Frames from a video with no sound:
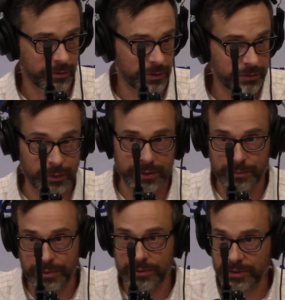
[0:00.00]
So let's say we
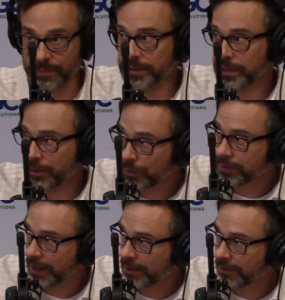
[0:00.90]
did put something in
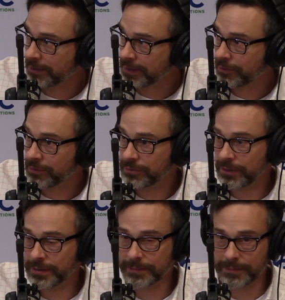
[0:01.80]
Oakdale, and then all of a
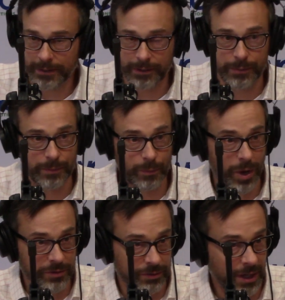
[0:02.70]
sudden,
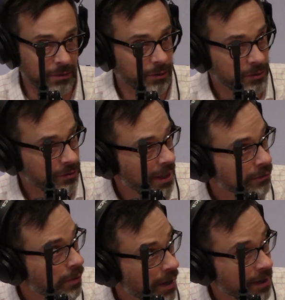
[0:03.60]
West Sayville or
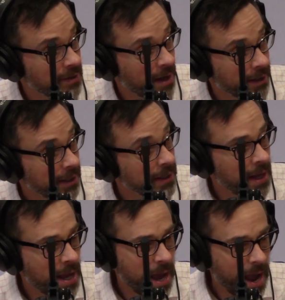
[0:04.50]
Sayville want to tie in.
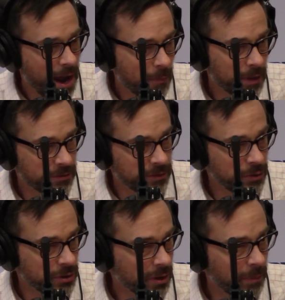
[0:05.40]
How much
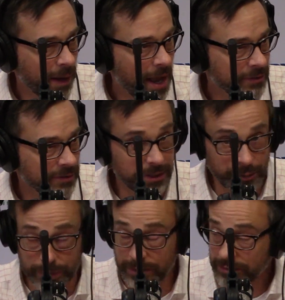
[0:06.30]
future capacity
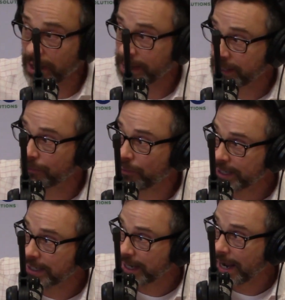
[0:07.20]
do we design in
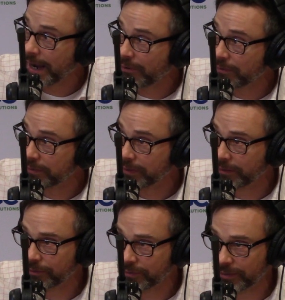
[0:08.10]
right now,
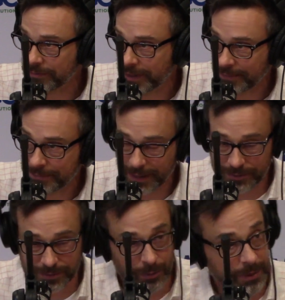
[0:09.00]
and
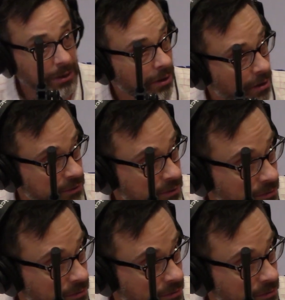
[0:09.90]
still be cost